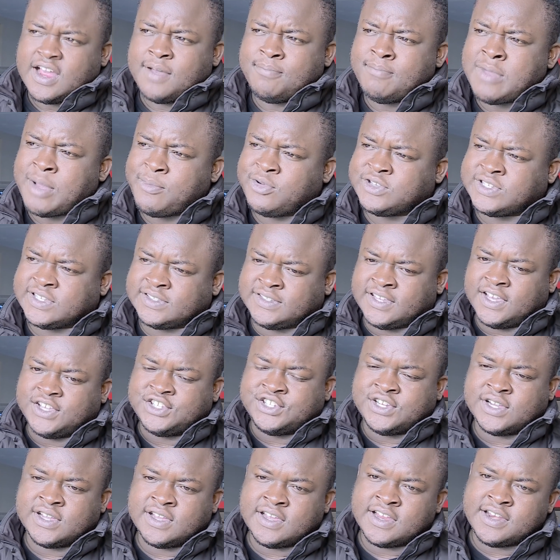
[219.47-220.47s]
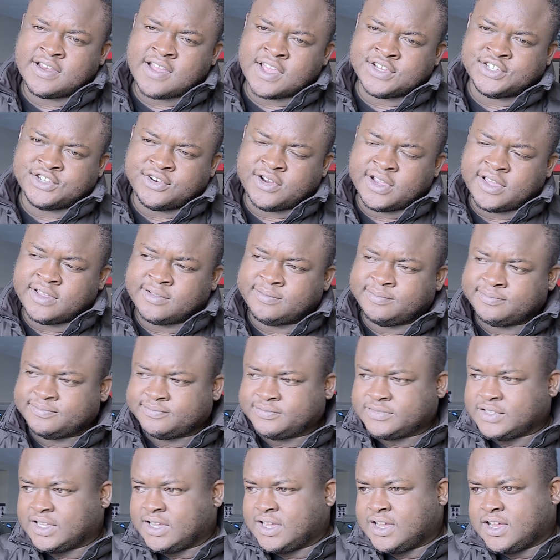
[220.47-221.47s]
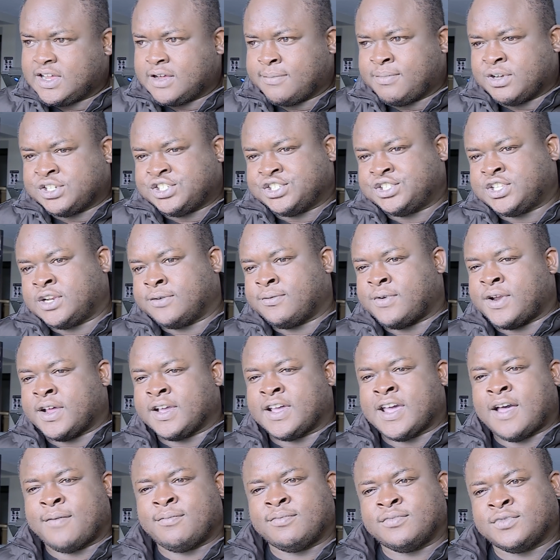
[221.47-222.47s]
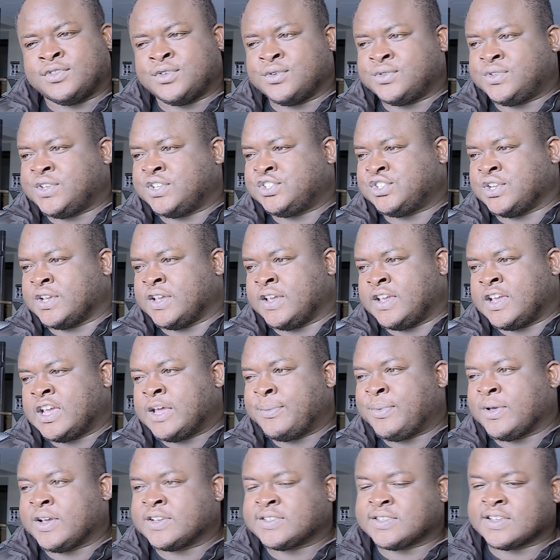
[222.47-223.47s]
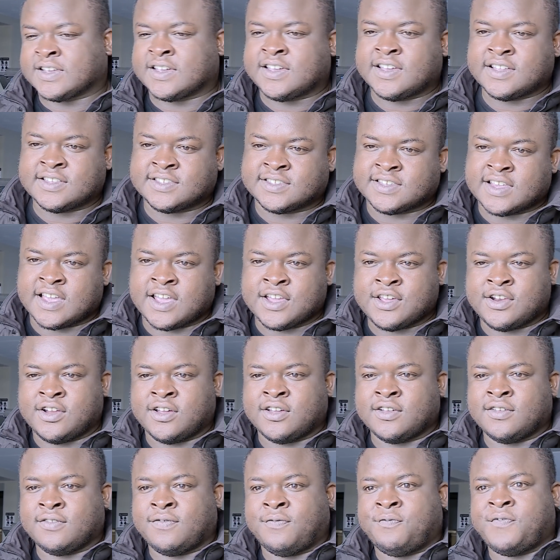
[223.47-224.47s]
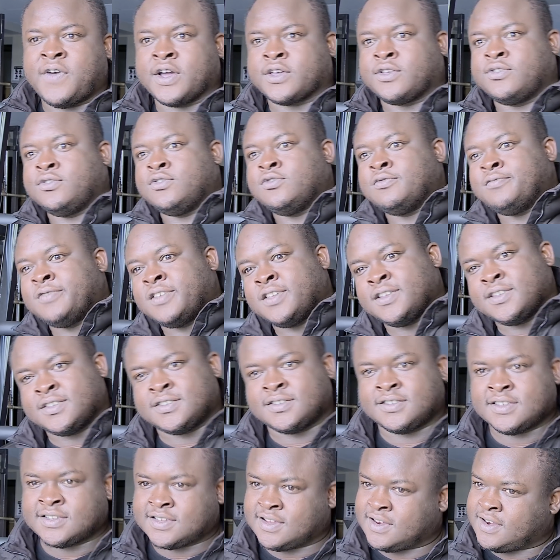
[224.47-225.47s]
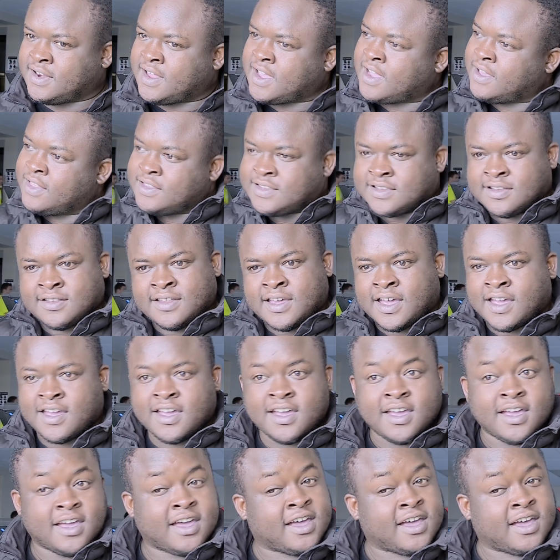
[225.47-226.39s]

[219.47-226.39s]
Mum was a teacher in Nigeria, but she didn't want to come and do teaching here because the kids are, you know, fuck you, miss, this and that.